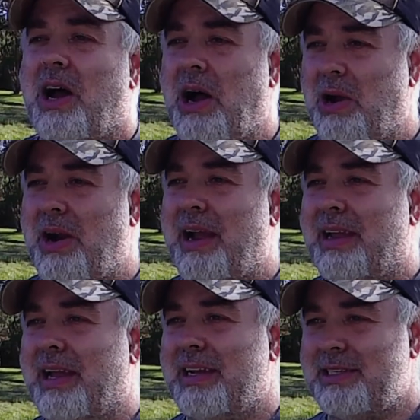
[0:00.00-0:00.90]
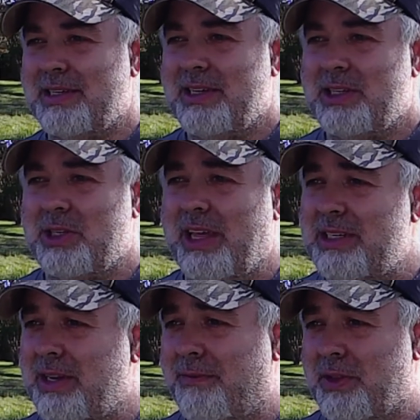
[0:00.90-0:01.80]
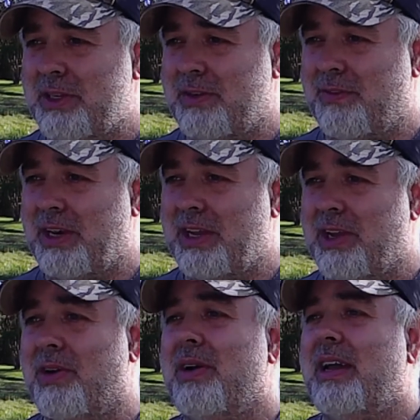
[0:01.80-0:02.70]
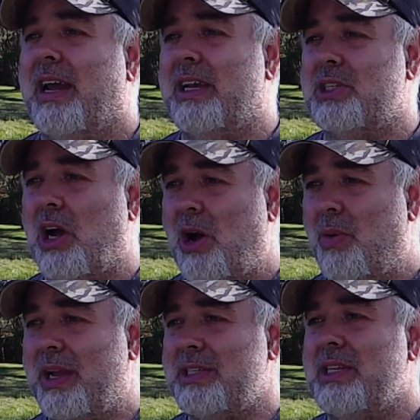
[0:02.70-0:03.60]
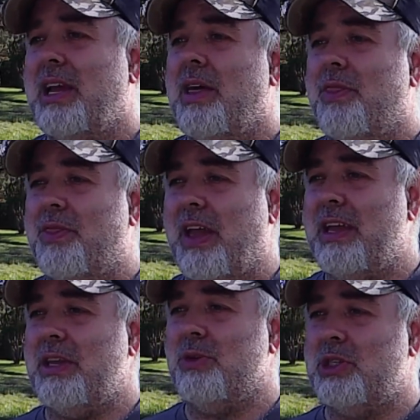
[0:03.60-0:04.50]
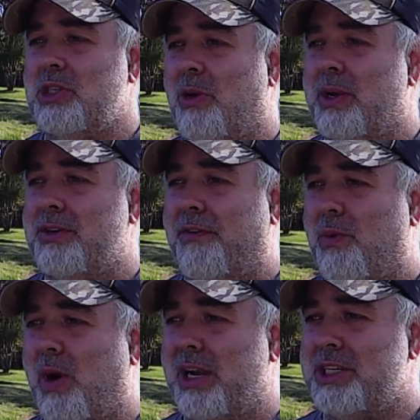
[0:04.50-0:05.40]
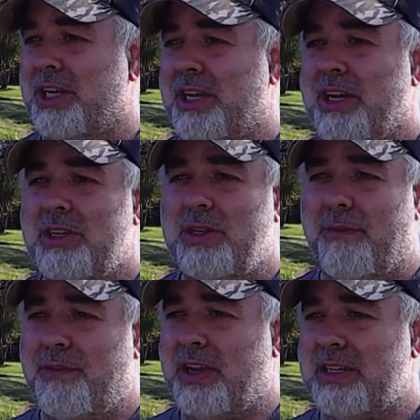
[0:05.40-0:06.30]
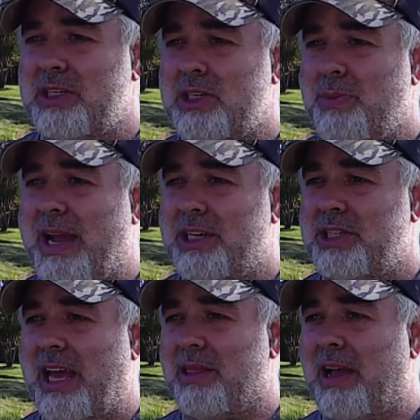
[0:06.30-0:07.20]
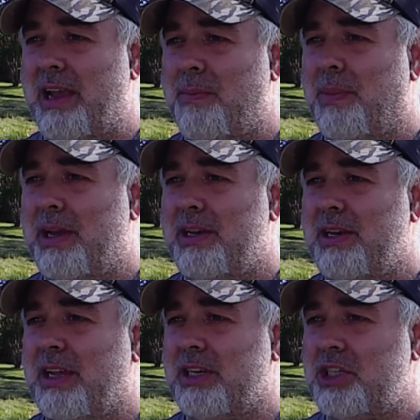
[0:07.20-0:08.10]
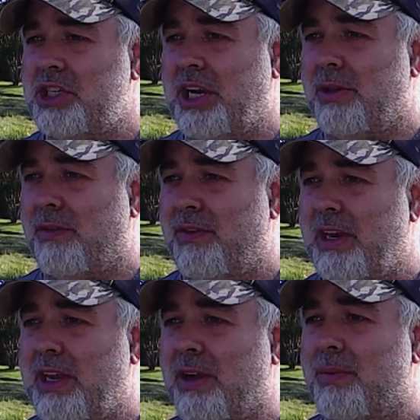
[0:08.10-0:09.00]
Alright guys, so that's it for this video. As always, thank you so much for watching. Don't forget to smash that like button and share the video.